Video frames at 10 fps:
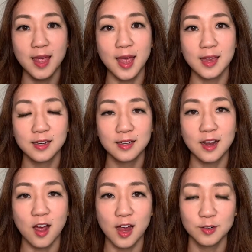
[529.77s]
and then
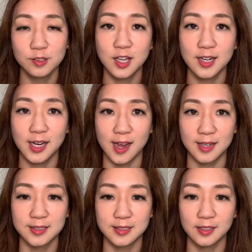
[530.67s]
hyaluronic
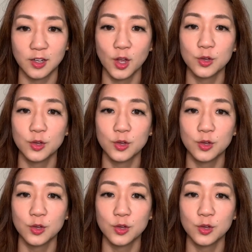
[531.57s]
acid.